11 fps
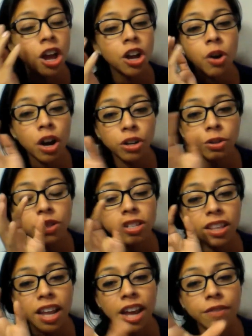chronicles the
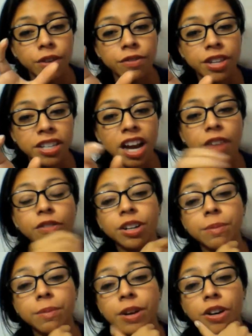life of these African
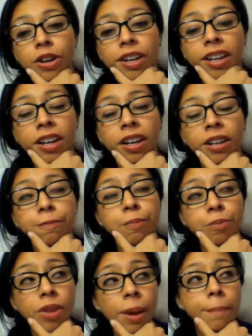American
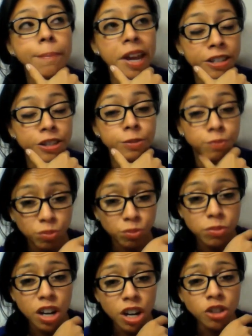maids
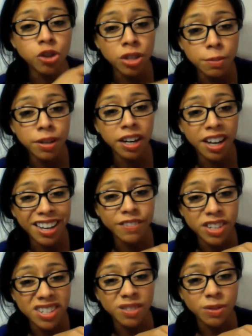during the beginning of
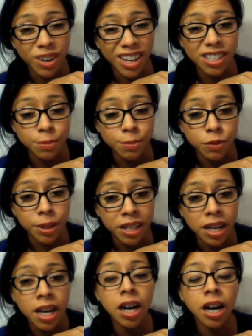the civil rights movement.
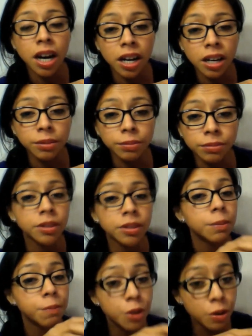Um,
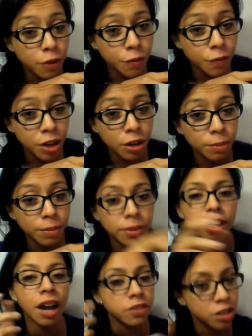beautiful film.
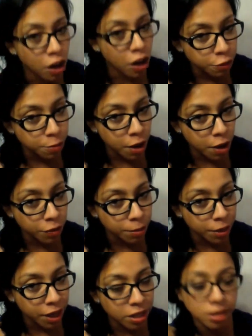Have a soft spot for
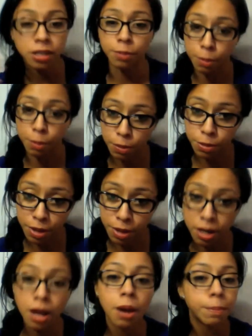maids because my mom's a maid,
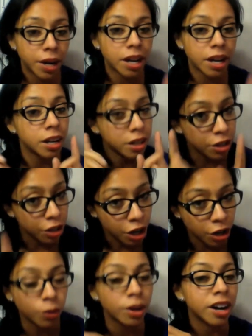but
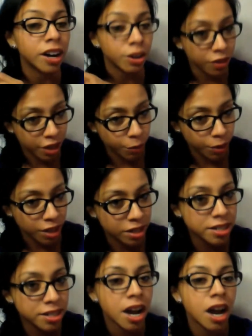no, I don't think it wins.